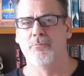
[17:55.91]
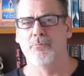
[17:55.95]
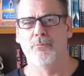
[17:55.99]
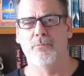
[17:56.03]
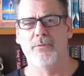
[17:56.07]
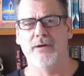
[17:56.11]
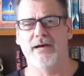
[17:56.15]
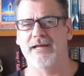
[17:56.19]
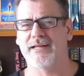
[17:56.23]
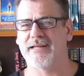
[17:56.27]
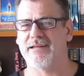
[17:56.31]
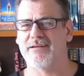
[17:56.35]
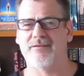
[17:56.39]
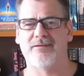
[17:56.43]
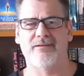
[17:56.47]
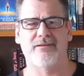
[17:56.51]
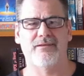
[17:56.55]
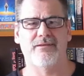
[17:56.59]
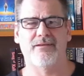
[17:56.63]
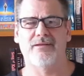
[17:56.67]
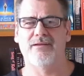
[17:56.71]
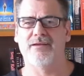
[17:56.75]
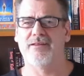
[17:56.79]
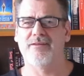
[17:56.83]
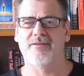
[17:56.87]
but
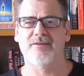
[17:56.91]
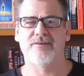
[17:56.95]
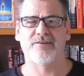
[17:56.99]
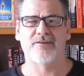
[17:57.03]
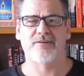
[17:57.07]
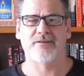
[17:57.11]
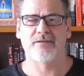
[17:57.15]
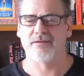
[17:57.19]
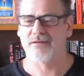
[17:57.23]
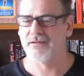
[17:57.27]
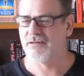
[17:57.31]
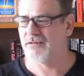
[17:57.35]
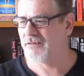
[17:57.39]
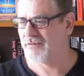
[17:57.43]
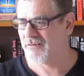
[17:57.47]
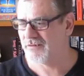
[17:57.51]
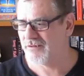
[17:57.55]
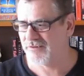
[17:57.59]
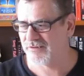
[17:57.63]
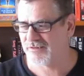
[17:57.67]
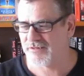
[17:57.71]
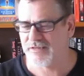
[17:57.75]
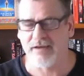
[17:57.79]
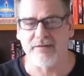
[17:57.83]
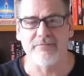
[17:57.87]

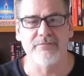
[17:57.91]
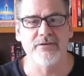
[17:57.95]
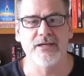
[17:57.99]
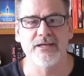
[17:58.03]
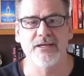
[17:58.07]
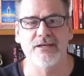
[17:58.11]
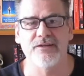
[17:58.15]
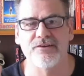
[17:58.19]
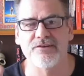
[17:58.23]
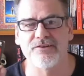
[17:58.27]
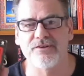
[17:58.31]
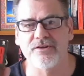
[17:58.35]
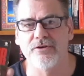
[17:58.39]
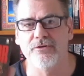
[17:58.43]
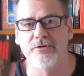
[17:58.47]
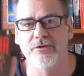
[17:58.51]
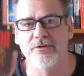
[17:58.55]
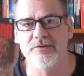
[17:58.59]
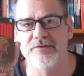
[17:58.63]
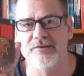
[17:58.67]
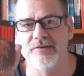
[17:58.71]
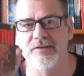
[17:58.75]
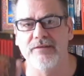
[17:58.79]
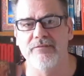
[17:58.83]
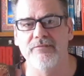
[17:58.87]
this cover is so
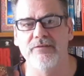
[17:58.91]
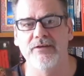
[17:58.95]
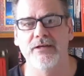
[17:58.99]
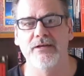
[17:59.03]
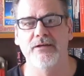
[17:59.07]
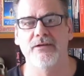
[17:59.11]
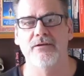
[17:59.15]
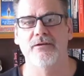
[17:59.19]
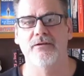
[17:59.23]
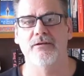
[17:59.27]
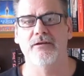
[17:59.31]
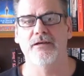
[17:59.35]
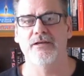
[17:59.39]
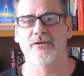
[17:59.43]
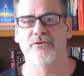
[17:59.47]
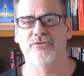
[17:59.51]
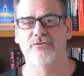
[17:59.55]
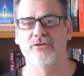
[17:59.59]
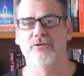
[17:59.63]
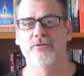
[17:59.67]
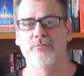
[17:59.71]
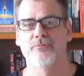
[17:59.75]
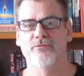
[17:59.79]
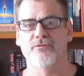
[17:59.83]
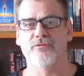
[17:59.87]
deceiving in
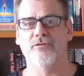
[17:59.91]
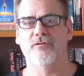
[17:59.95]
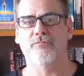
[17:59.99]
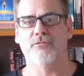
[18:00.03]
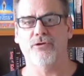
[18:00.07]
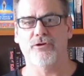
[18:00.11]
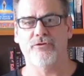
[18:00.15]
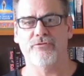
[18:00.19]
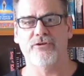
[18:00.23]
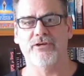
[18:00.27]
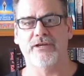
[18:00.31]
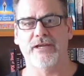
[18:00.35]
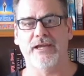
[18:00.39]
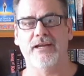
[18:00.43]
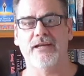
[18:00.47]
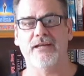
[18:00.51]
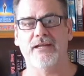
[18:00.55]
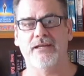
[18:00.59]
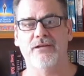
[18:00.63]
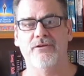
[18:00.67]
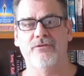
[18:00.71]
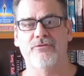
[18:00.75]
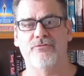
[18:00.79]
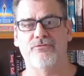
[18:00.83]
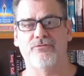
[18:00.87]
terms of what you get
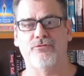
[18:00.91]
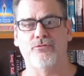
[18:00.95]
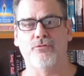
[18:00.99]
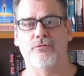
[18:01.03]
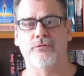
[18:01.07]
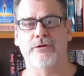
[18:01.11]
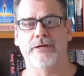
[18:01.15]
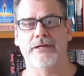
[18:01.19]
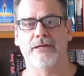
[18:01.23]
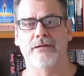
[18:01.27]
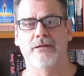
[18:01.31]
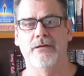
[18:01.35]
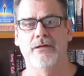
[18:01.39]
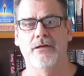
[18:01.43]
in the story.